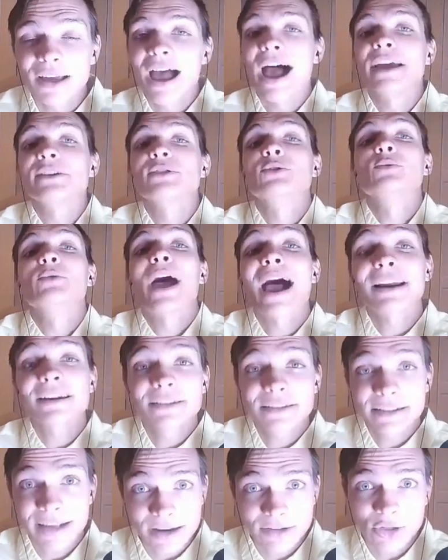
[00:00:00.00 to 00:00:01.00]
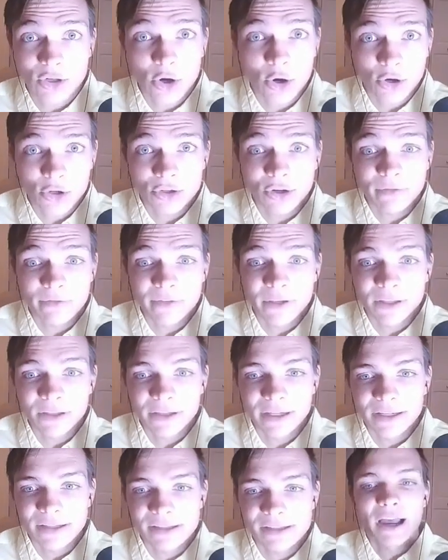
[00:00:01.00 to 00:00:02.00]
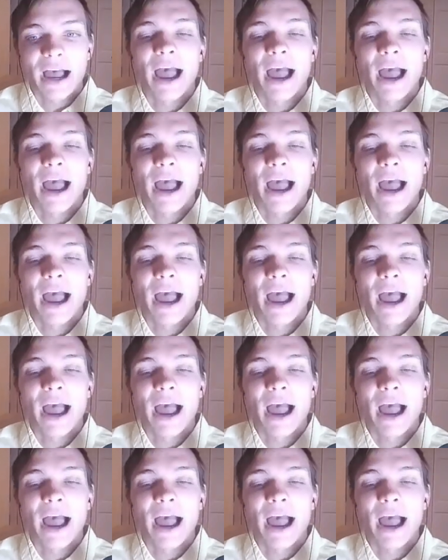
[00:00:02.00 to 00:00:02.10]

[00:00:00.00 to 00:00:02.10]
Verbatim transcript: I do not intend to hurt your feelings.